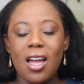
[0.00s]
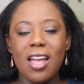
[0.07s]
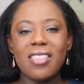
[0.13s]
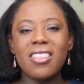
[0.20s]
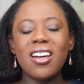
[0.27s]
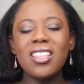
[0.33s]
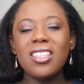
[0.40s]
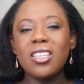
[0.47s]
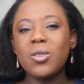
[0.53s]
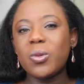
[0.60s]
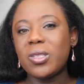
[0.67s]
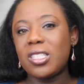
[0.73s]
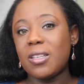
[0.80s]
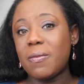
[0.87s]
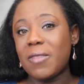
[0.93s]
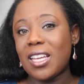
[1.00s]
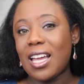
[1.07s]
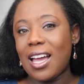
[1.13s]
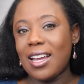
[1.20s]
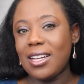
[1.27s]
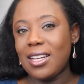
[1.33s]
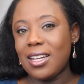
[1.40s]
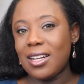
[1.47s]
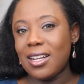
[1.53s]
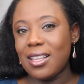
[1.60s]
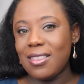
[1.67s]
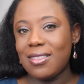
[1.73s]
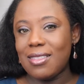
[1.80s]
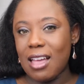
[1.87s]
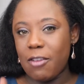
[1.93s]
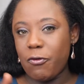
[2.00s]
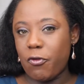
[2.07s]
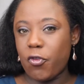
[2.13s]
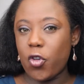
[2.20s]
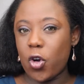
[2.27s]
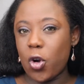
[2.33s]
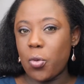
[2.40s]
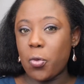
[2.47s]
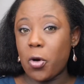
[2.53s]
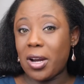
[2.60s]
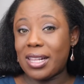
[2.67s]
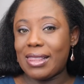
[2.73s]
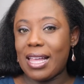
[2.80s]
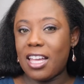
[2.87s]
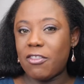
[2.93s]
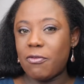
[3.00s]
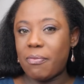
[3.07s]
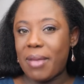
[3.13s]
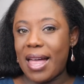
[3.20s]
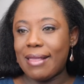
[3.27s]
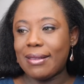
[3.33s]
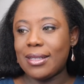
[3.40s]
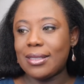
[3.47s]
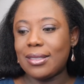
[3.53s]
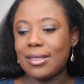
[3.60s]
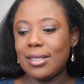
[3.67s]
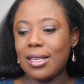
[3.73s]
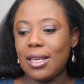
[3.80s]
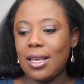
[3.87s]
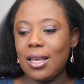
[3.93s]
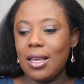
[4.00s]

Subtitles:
I thought this was something I needed, that firm work-life balance